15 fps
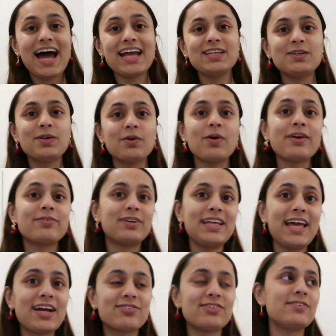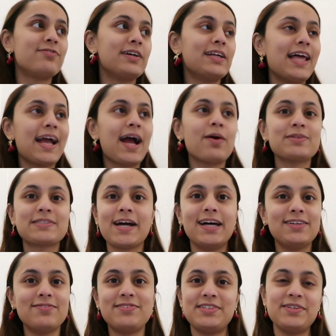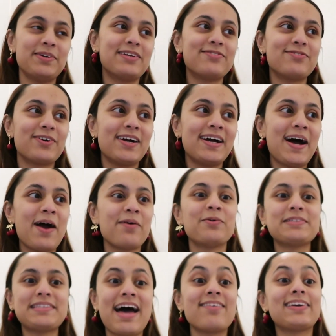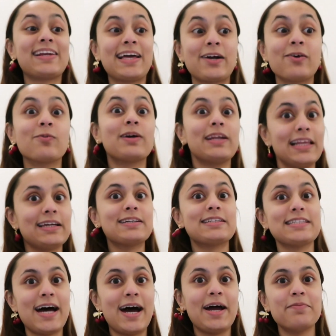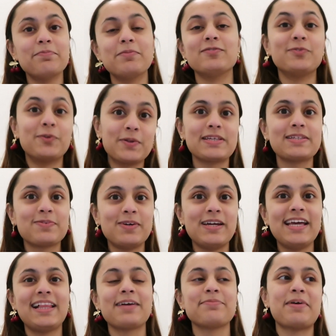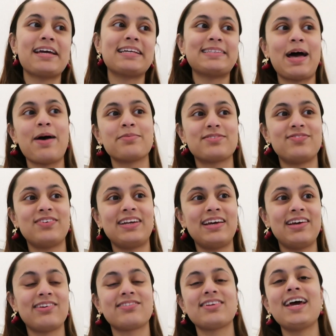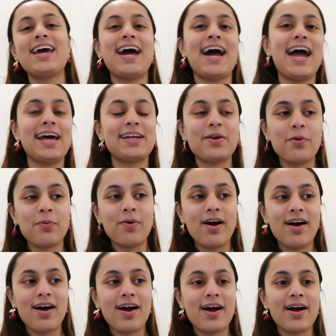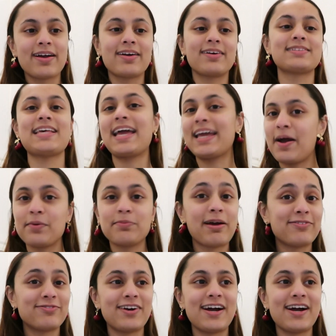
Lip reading: And you know, I really actually feel like I was kind of due in for it. I was having like a really good time before this week, like my exams finished, I had no work, I was hanging out with my